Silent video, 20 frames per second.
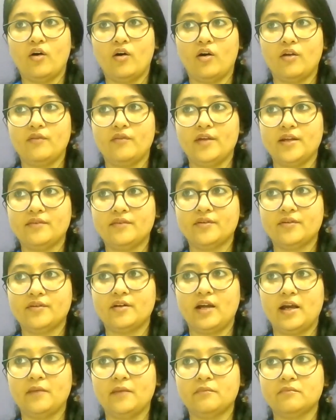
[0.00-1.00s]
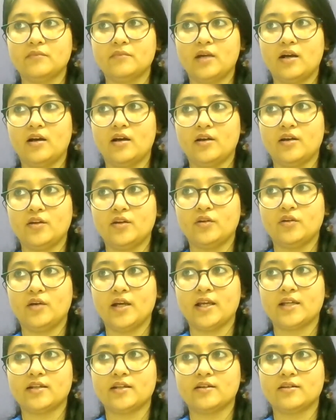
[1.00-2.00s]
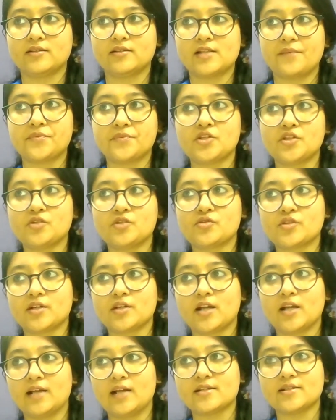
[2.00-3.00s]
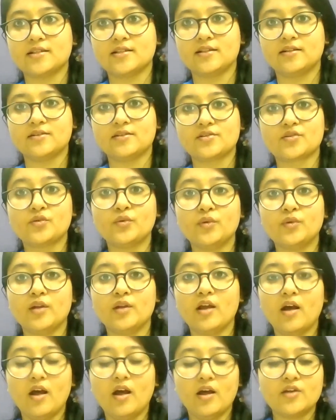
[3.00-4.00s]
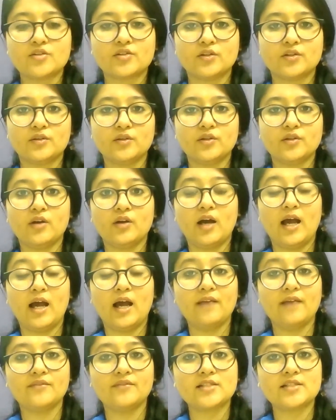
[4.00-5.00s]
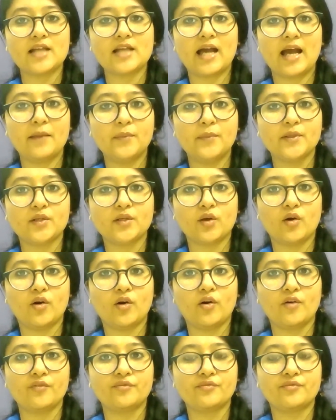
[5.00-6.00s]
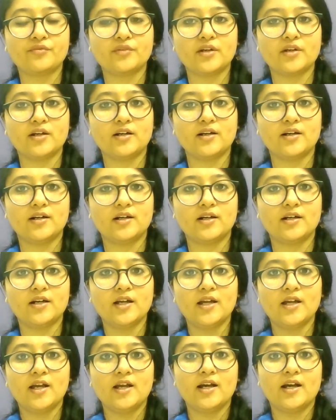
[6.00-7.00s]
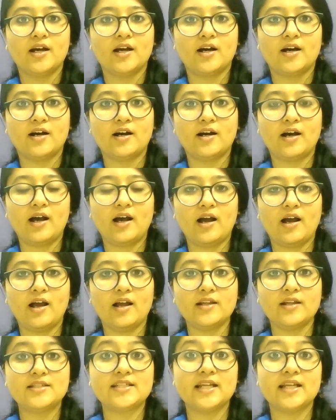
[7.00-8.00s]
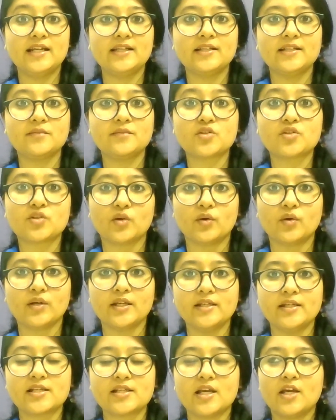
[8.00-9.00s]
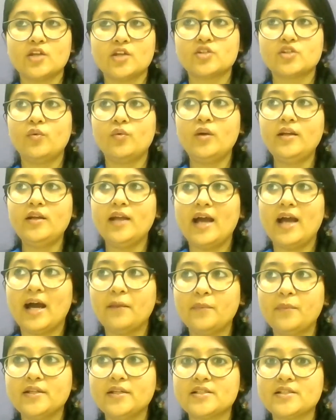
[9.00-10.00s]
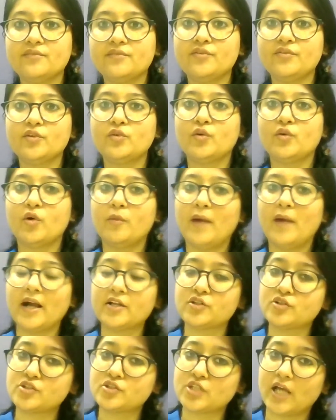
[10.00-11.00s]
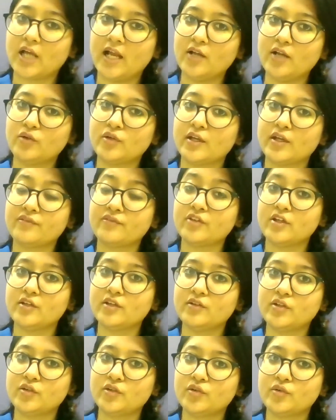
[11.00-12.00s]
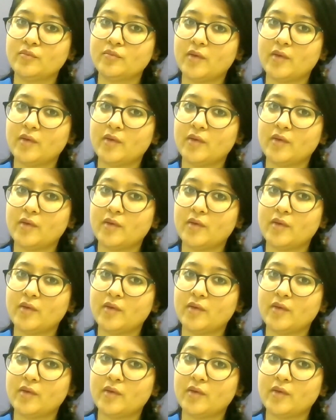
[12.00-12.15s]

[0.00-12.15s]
or whenever I'm, I get a substitution class in the school. So, I have this habit of uh, uh, telling them stories. So what happened is, if you go back to your childhood and you